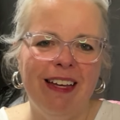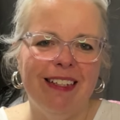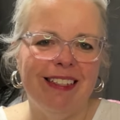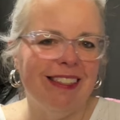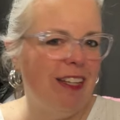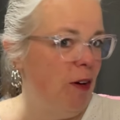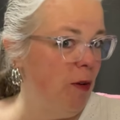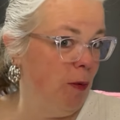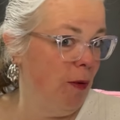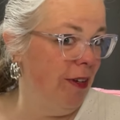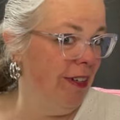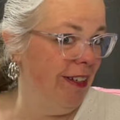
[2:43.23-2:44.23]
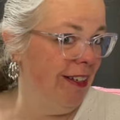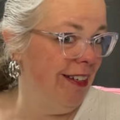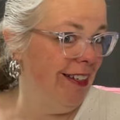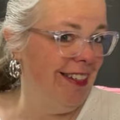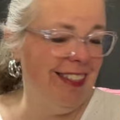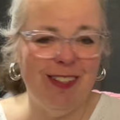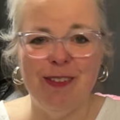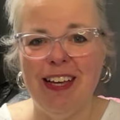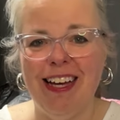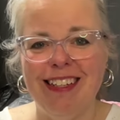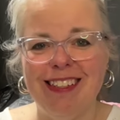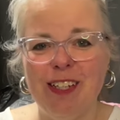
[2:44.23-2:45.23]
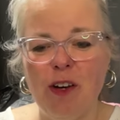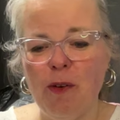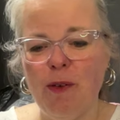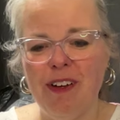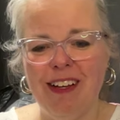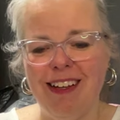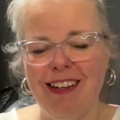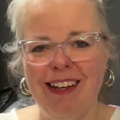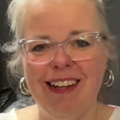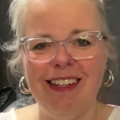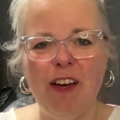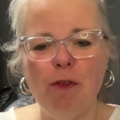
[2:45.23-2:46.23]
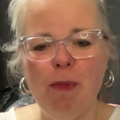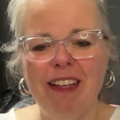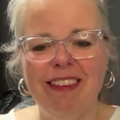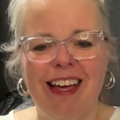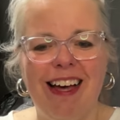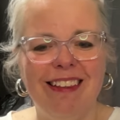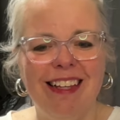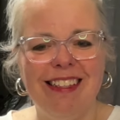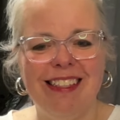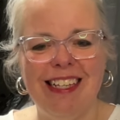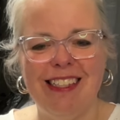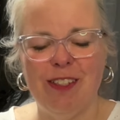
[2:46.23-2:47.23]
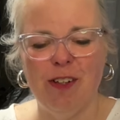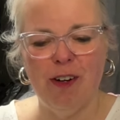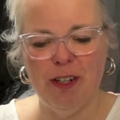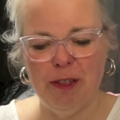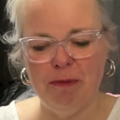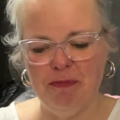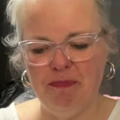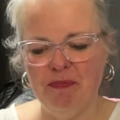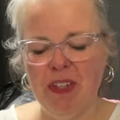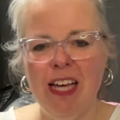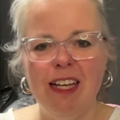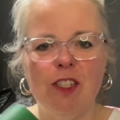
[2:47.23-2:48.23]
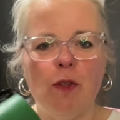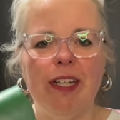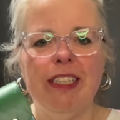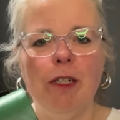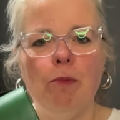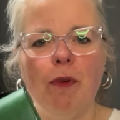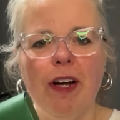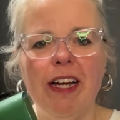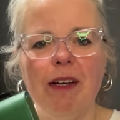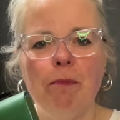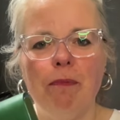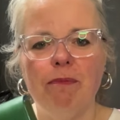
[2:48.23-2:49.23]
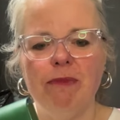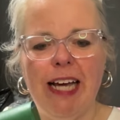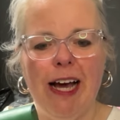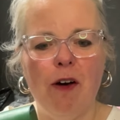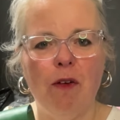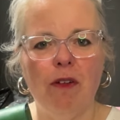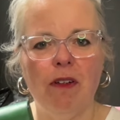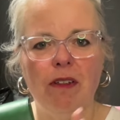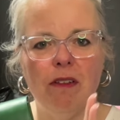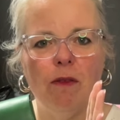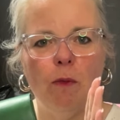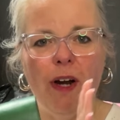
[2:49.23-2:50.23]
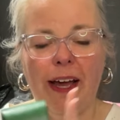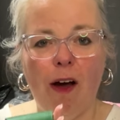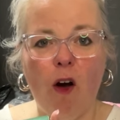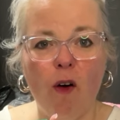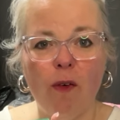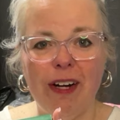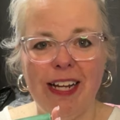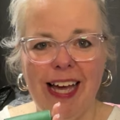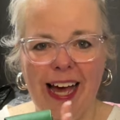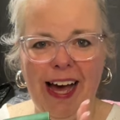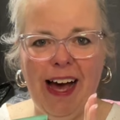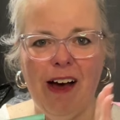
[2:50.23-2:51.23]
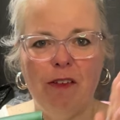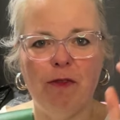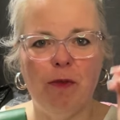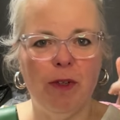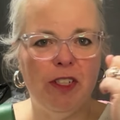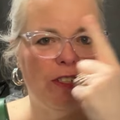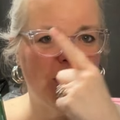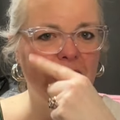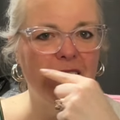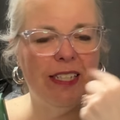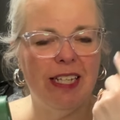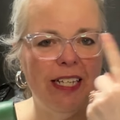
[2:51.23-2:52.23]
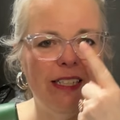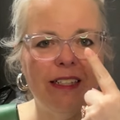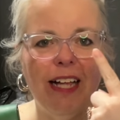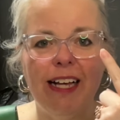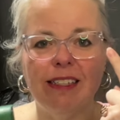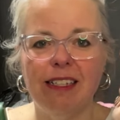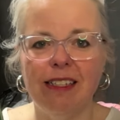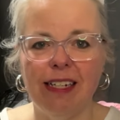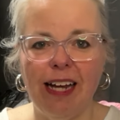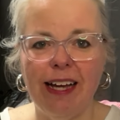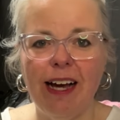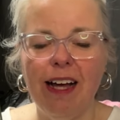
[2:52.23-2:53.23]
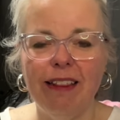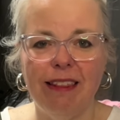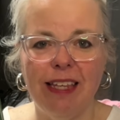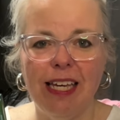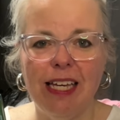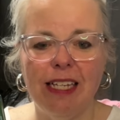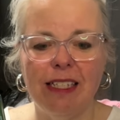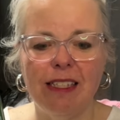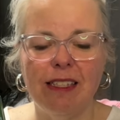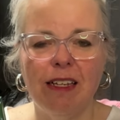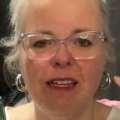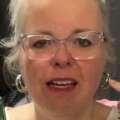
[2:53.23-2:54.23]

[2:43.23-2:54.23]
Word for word: So, so yeah, so enough about that. Let's get started. So I did bring down what I already have, which is these glasses, and I got these